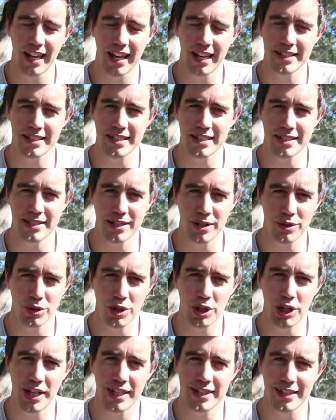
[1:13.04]
It's a skill
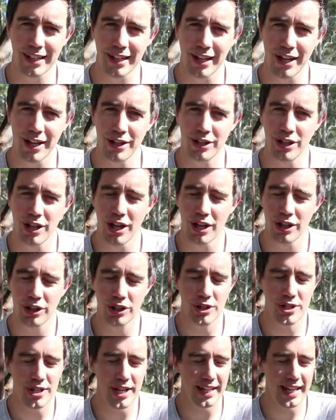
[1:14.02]
you need to learn,
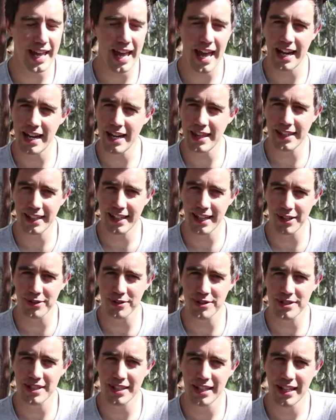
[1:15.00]
just like anything
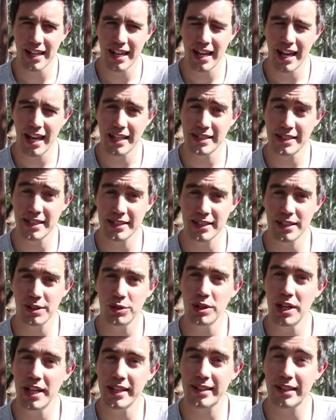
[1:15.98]
else. It's a skill
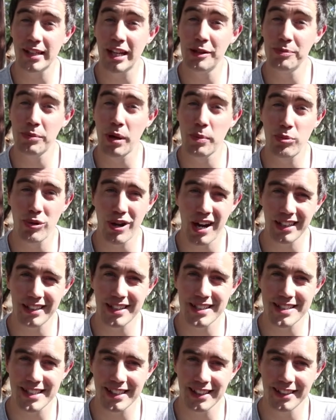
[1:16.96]
you need to learn by
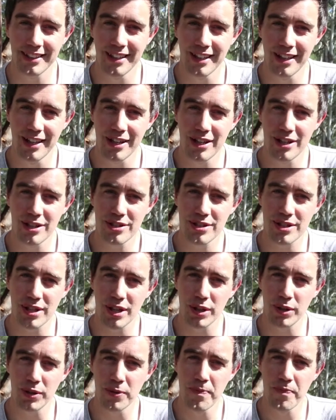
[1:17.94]
practicing.
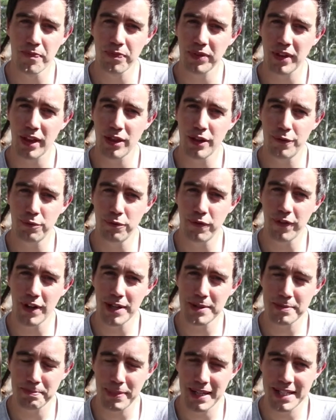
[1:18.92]
So
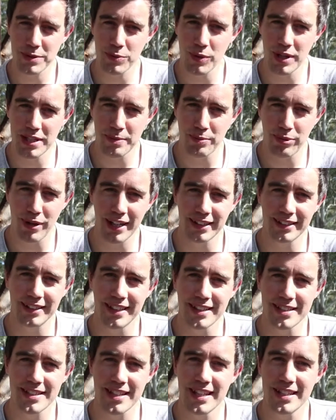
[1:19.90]
the best way to
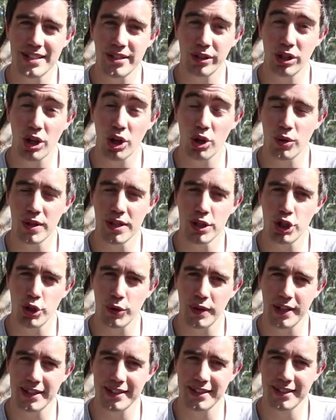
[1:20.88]
practice is to go and do
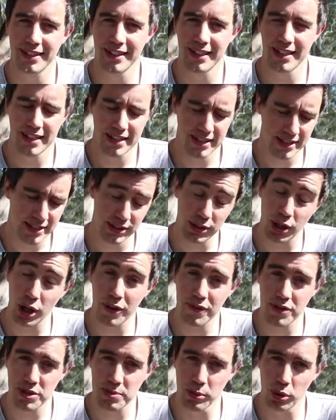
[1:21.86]
it. Start
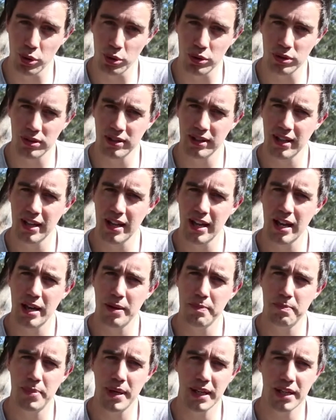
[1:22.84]
off small,
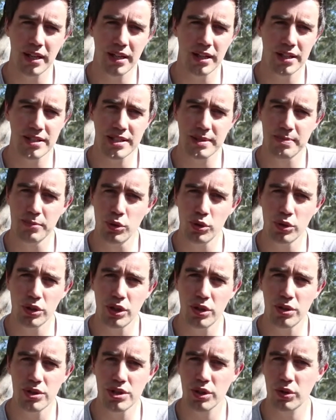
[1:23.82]
pick a small
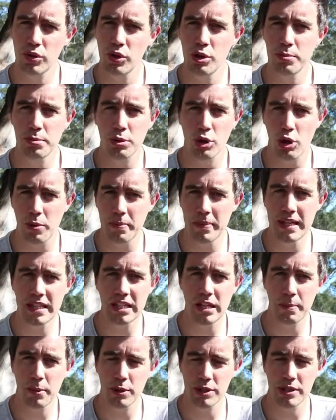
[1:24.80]
user group or a
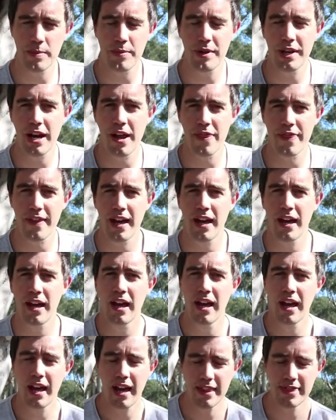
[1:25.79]
meetup or something like that,
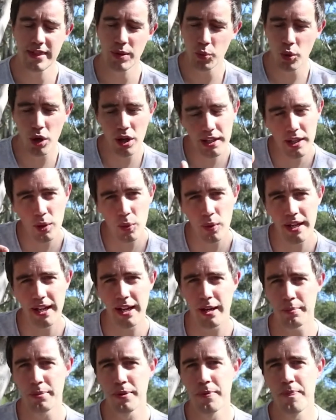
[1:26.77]
and then work your way
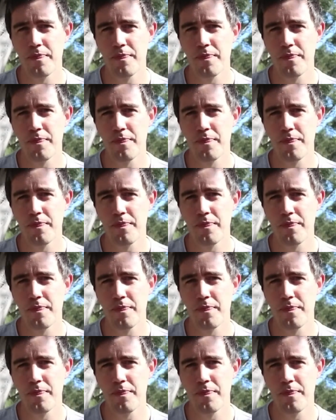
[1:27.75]
up.